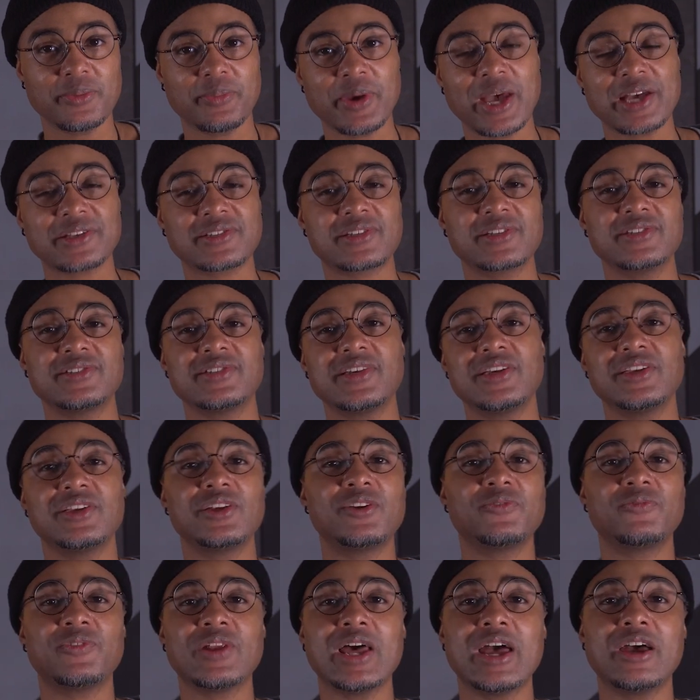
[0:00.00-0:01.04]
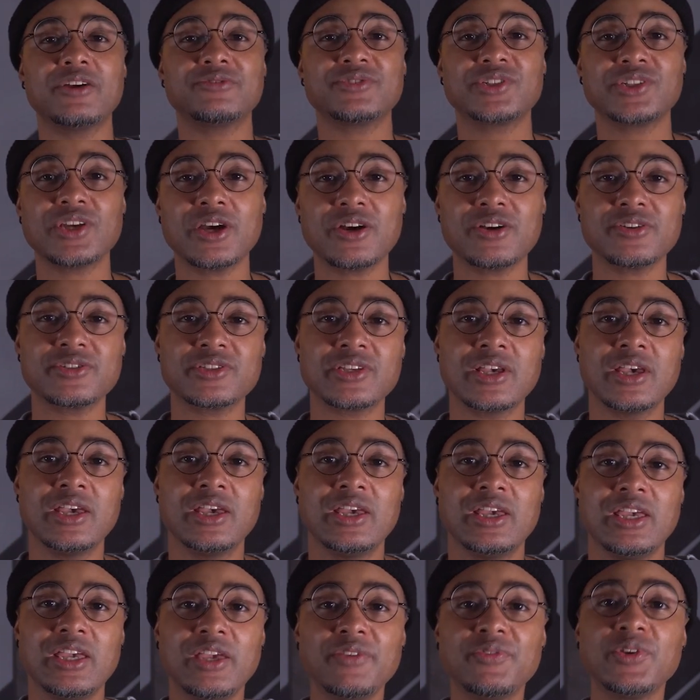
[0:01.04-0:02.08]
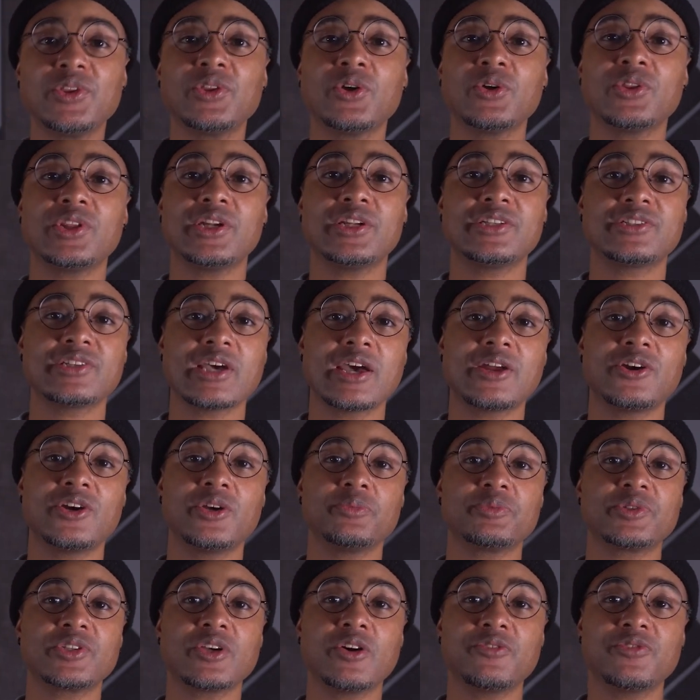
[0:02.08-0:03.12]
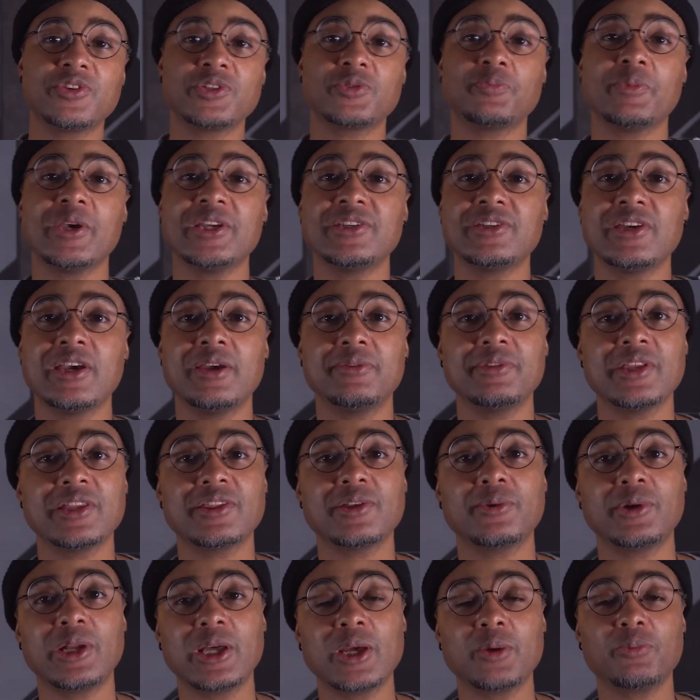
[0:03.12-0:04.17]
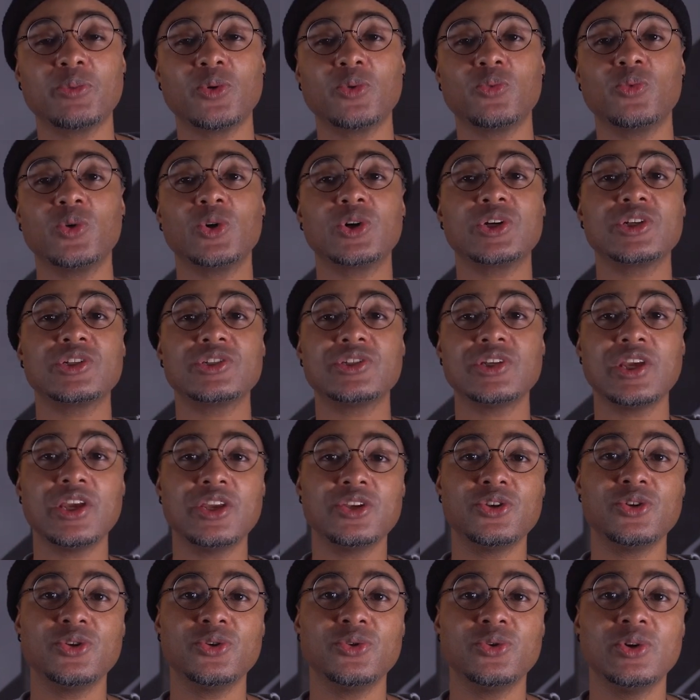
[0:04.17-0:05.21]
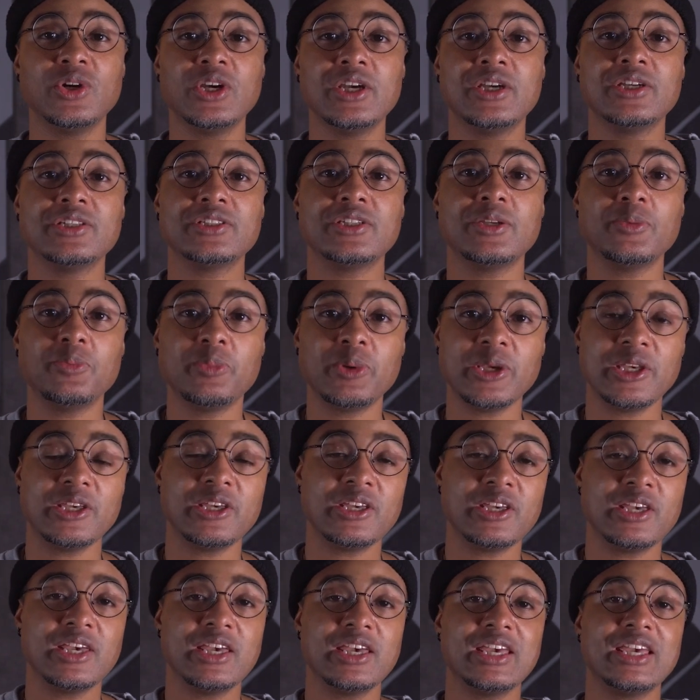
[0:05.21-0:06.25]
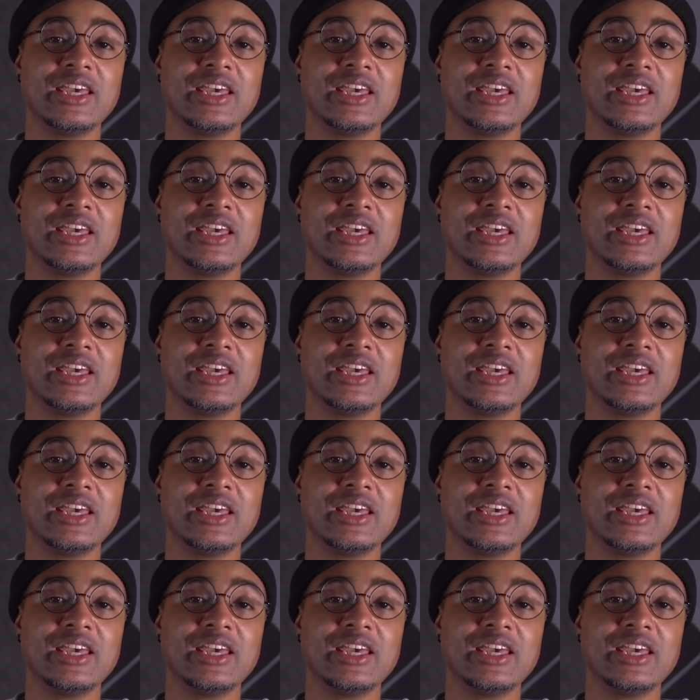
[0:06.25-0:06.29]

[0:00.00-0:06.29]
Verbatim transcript: The bags continue to fly off shelves, even though the designer himself has maintained that the label will continue to be